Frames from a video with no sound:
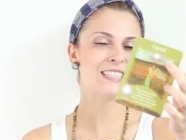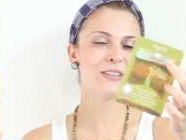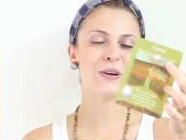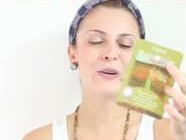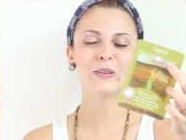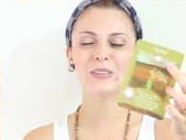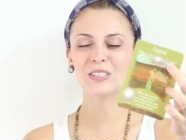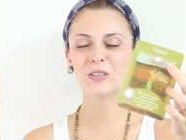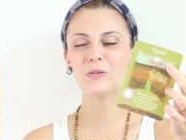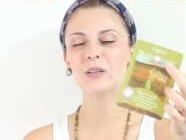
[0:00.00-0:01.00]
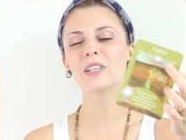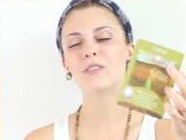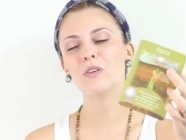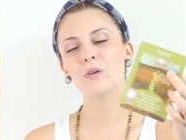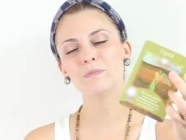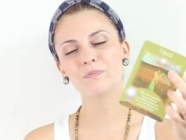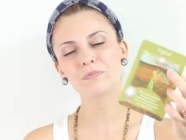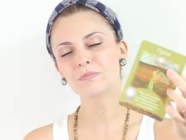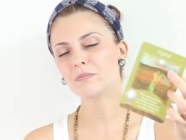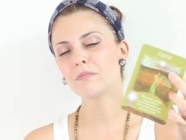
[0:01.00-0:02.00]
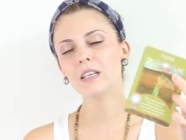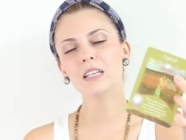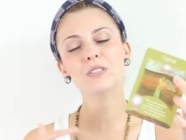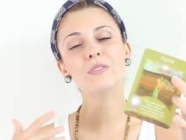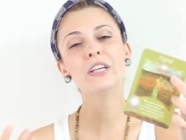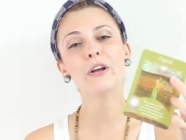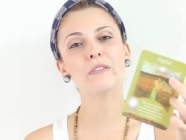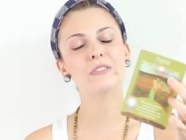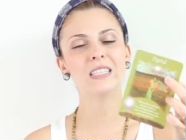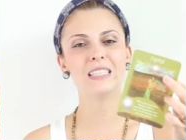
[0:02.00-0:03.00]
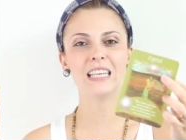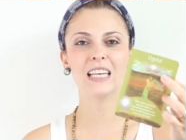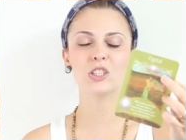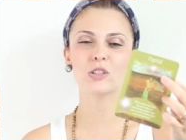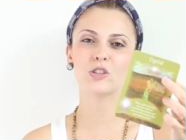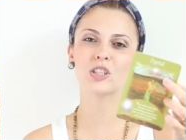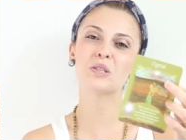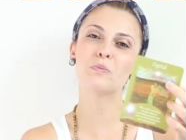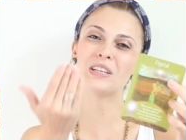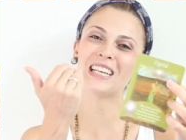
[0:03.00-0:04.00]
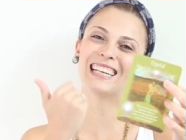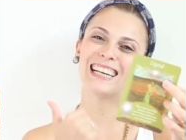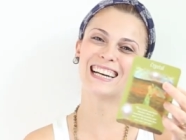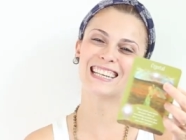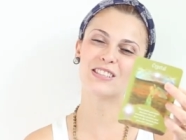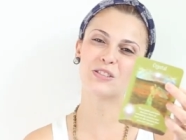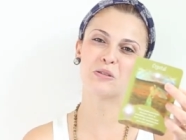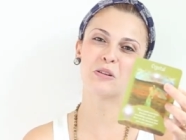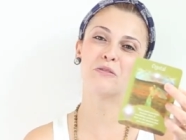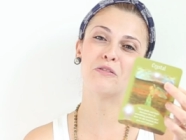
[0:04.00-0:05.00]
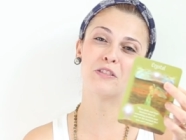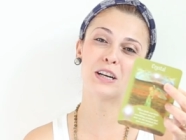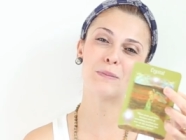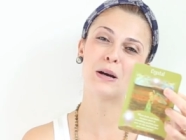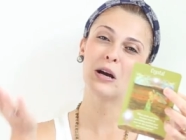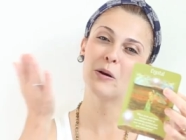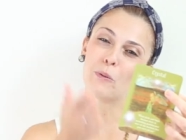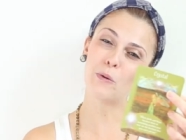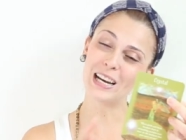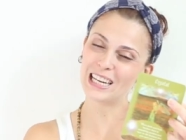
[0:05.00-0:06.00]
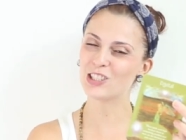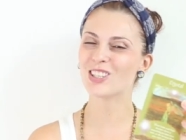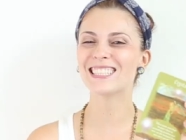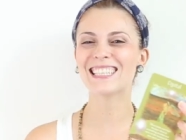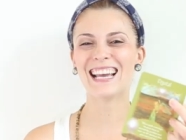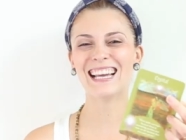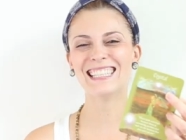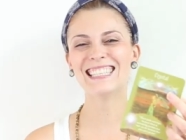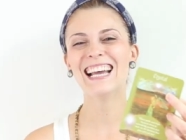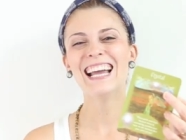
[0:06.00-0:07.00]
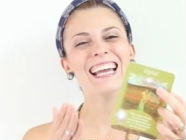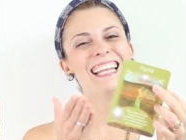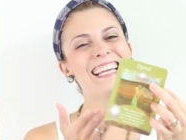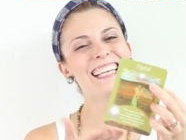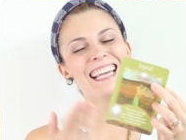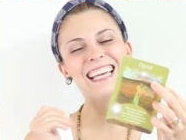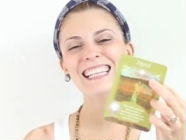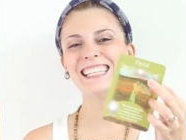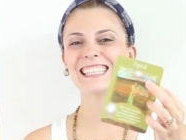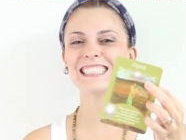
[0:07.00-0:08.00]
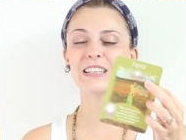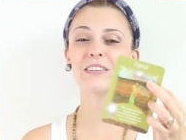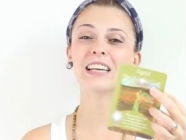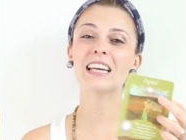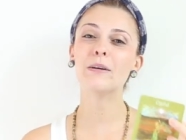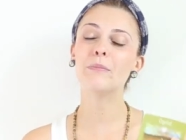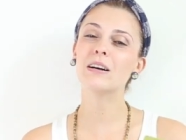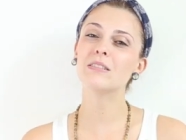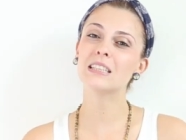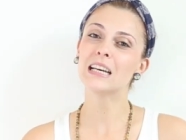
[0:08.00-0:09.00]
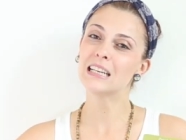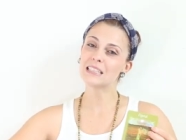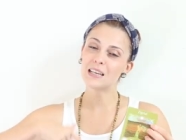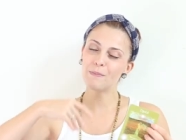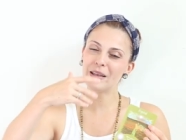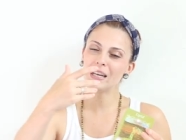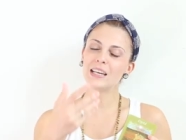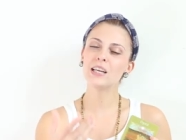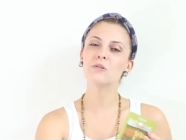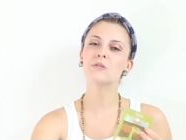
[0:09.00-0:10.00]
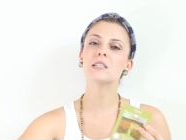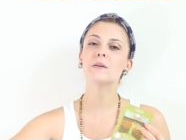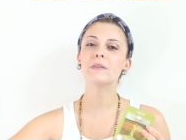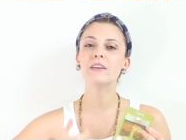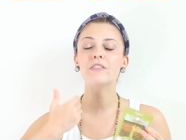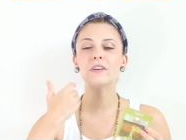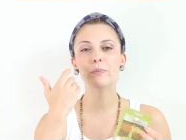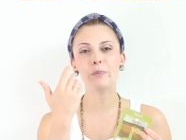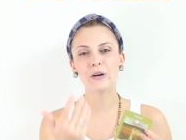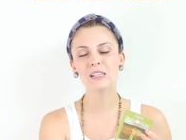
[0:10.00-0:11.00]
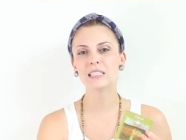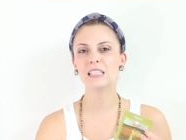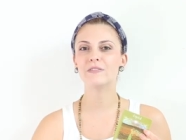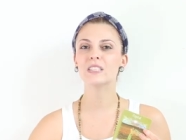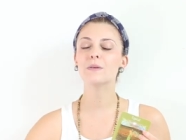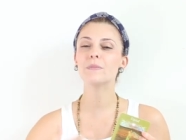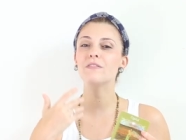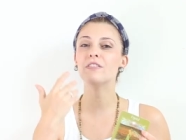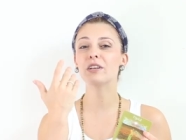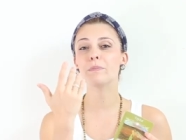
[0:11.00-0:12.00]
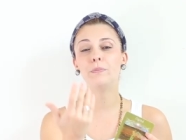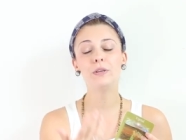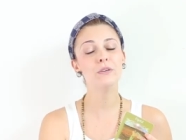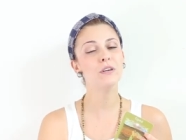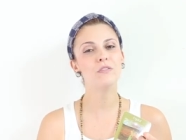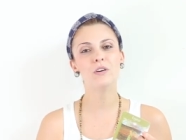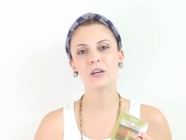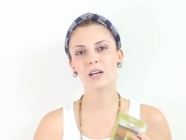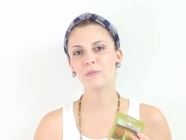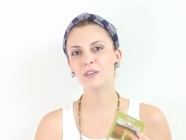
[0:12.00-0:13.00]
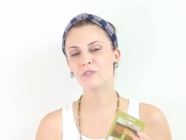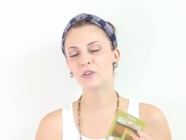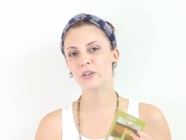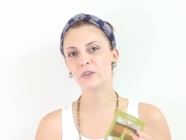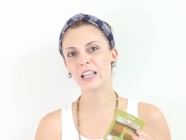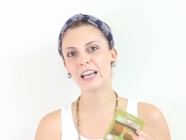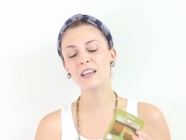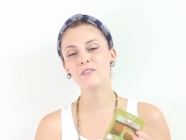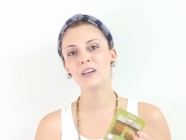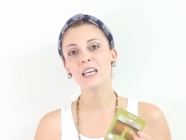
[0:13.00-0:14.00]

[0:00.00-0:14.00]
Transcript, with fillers: it's always so wonderful because very often the angels just bring cards to confirm what I just said. And again, they are talking about something new, something very positive, something very beautiful coming for your life